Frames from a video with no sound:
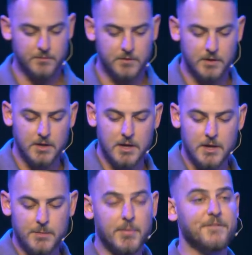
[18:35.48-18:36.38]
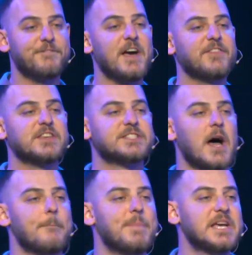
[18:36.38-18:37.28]
financieros. But faith is
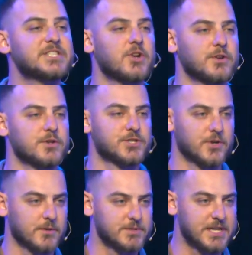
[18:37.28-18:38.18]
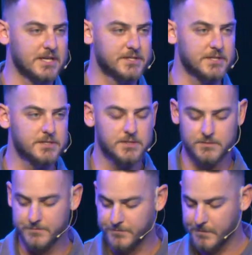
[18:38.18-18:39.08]
not based on your circumstances.
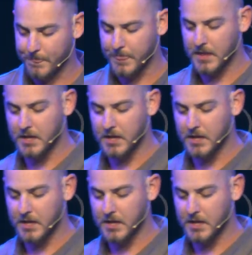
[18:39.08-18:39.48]
Pero la fe no se